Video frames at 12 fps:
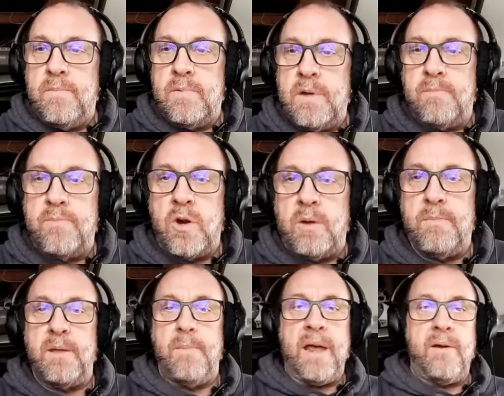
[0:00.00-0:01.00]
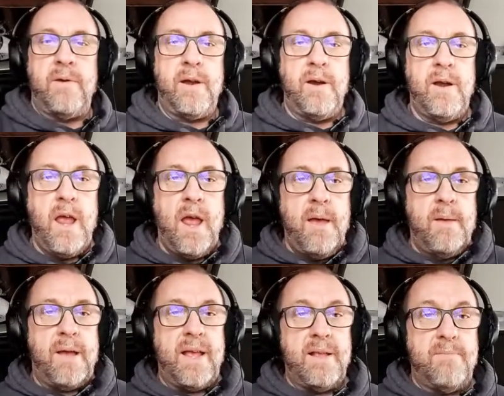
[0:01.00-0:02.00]
I'm trying to put the banner here,
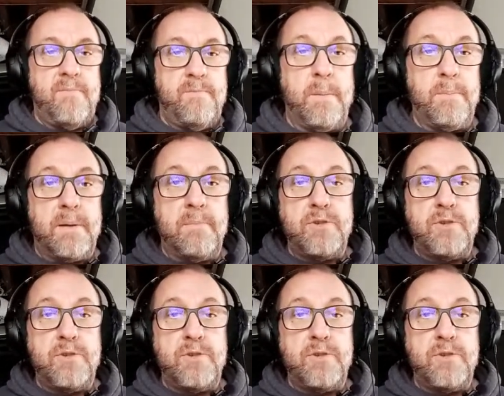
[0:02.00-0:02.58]
my pumpkin